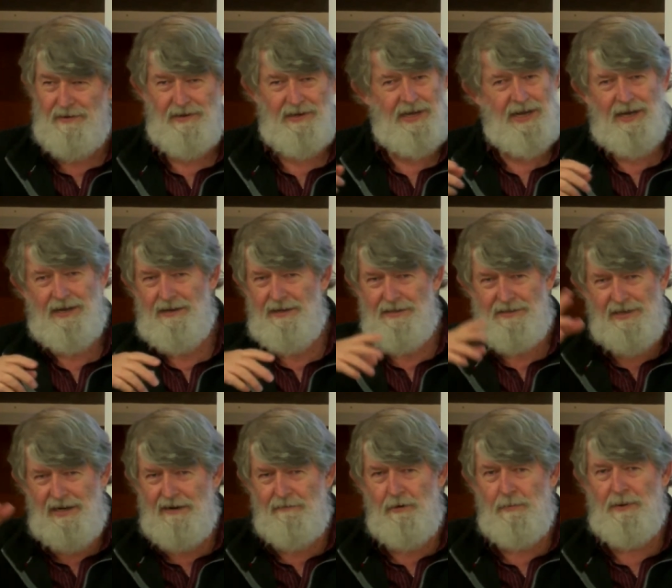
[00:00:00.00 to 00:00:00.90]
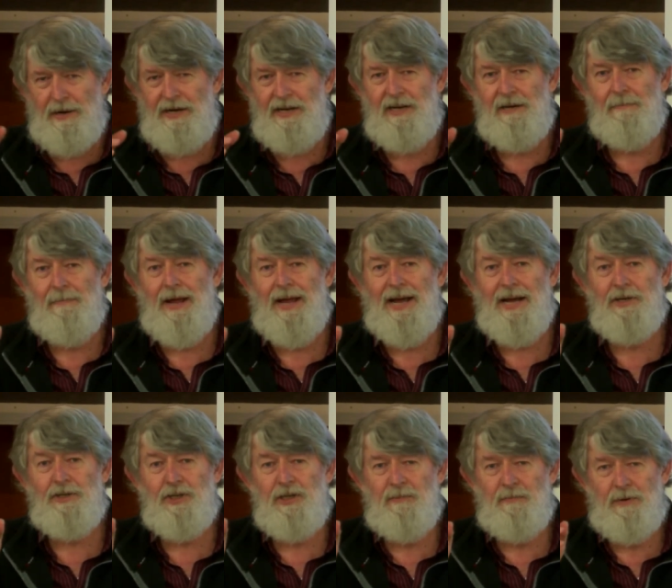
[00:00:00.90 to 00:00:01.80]
Yeah, it's everybody
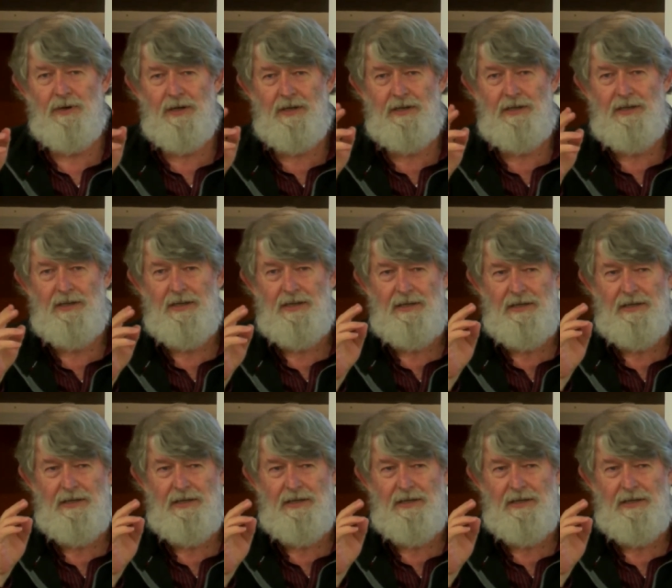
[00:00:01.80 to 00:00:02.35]
imaginable.